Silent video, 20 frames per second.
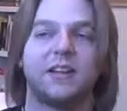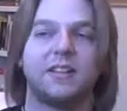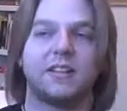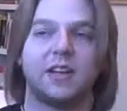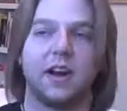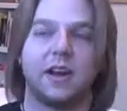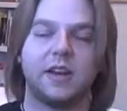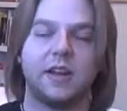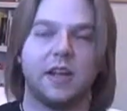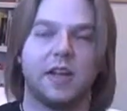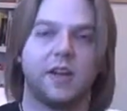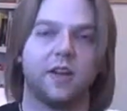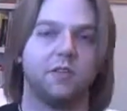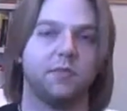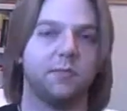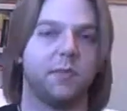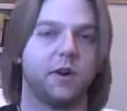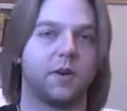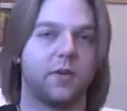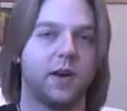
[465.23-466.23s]
Tiny hint
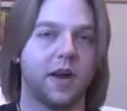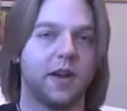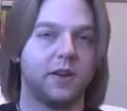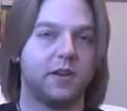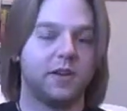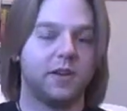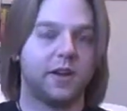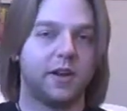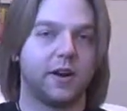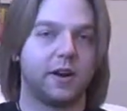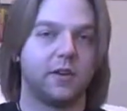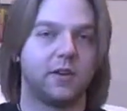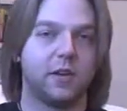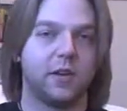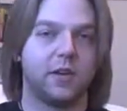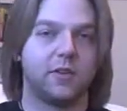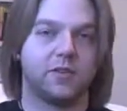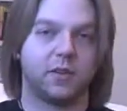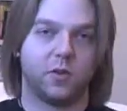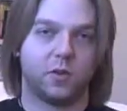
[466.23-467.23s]
of minerality there
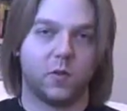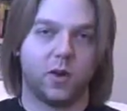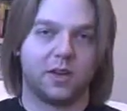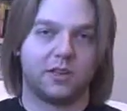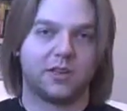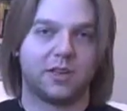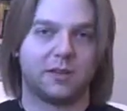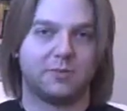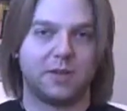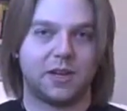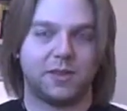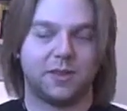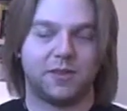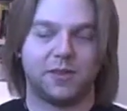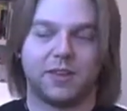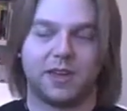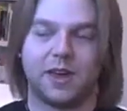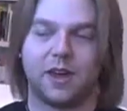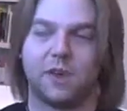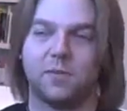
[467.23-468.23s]
for the wine snobs out there
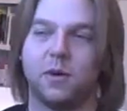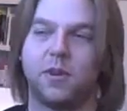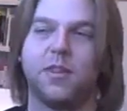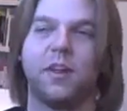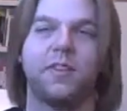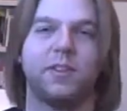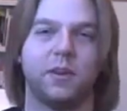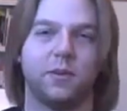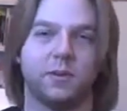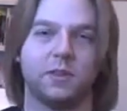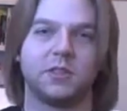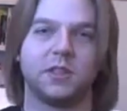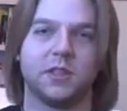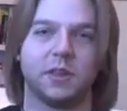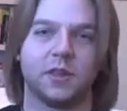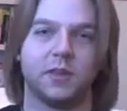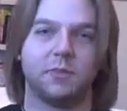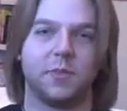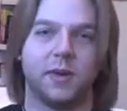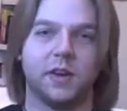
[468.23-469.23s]
that care about that. There is a
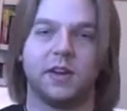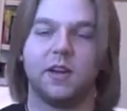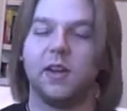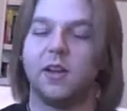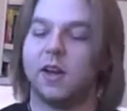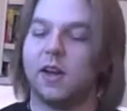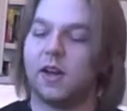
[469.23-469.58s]
little bit.